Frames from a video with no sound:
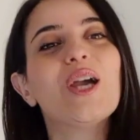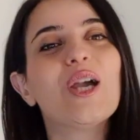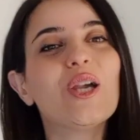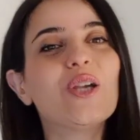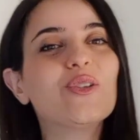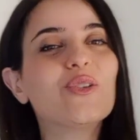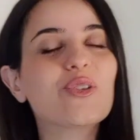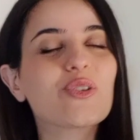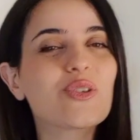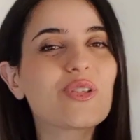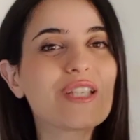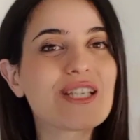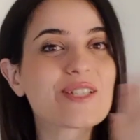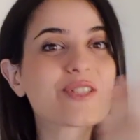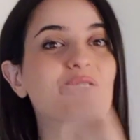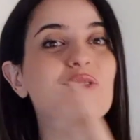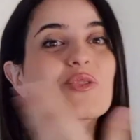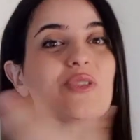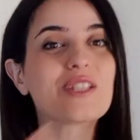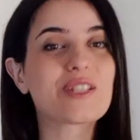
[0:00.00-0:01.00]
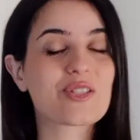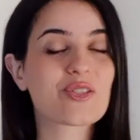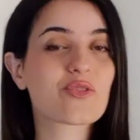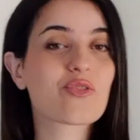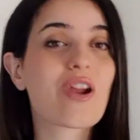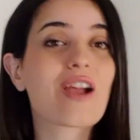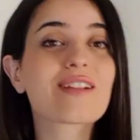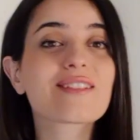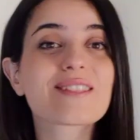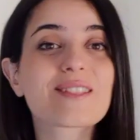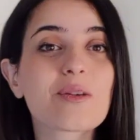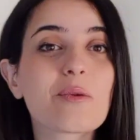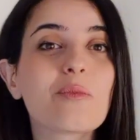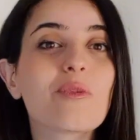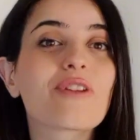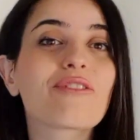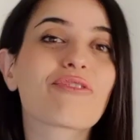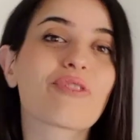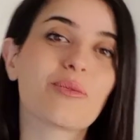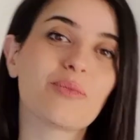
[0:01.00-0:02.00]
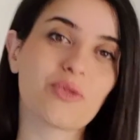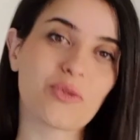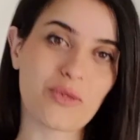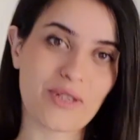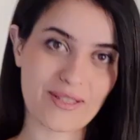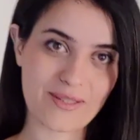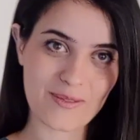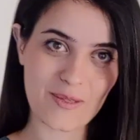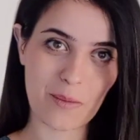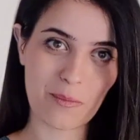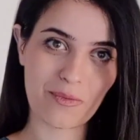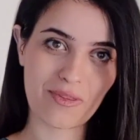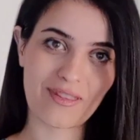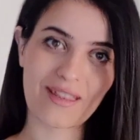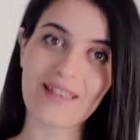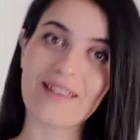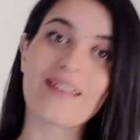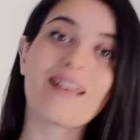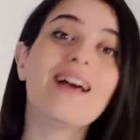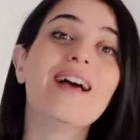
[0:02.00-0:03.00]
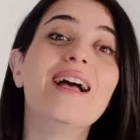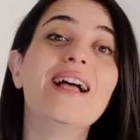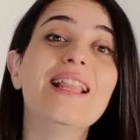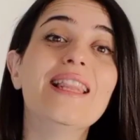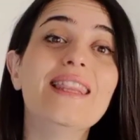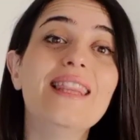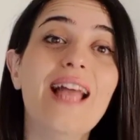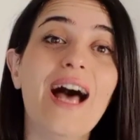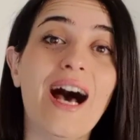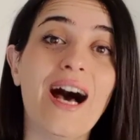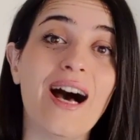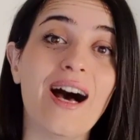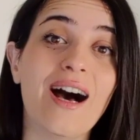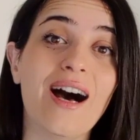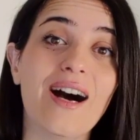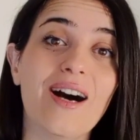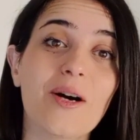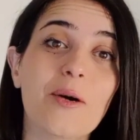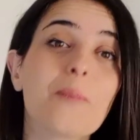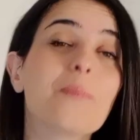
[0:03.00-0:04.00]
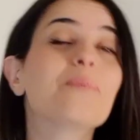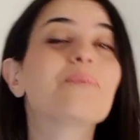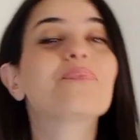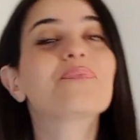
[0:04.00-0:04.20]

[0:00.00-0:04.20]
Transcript: it is to distract someone from doing something. Laha.